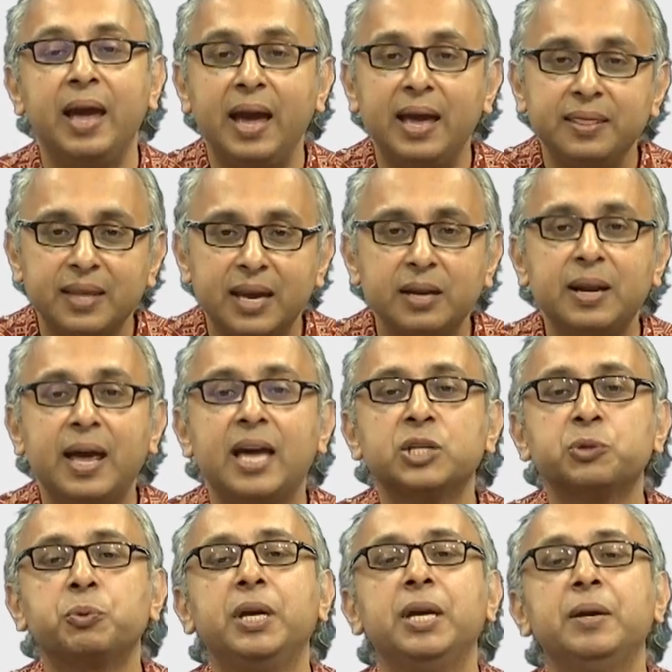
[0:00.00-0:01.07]
And then
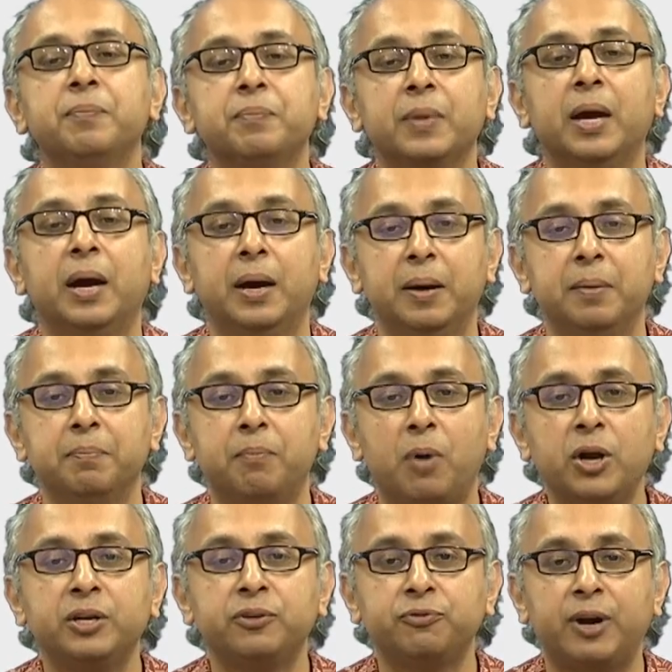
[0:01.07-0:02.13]
as we uh,
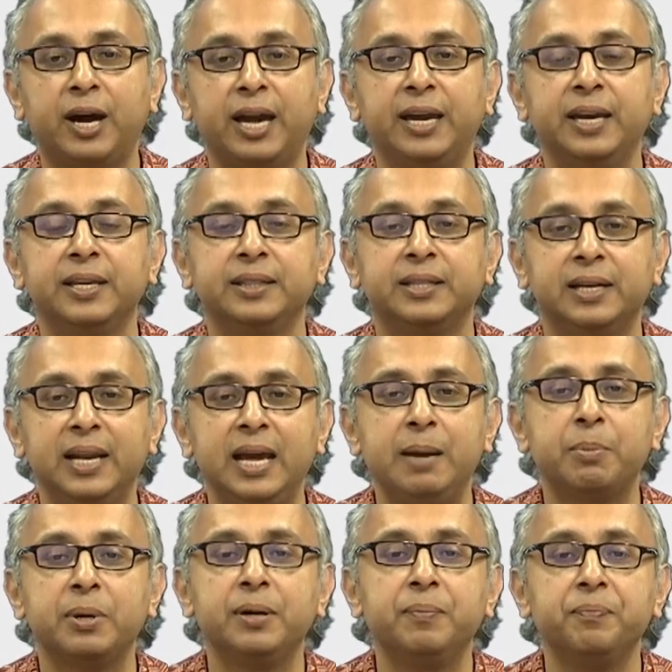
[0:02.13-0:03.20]
modify the
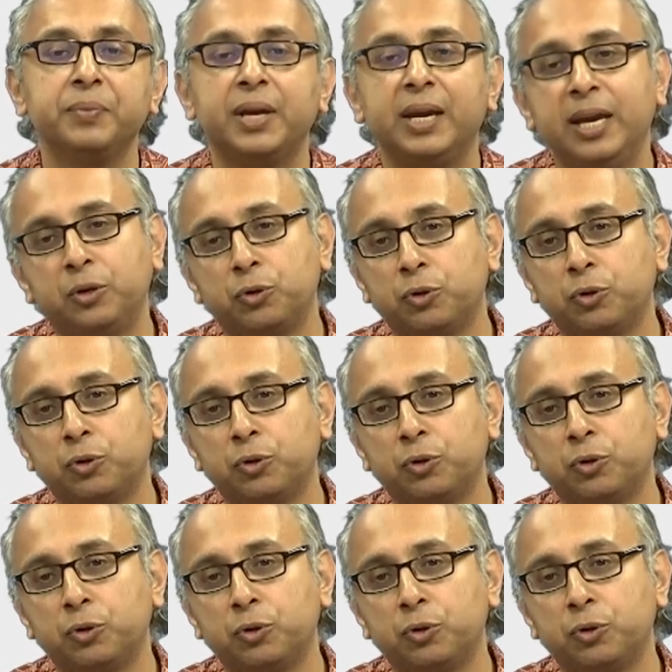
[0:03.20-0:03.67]
label, it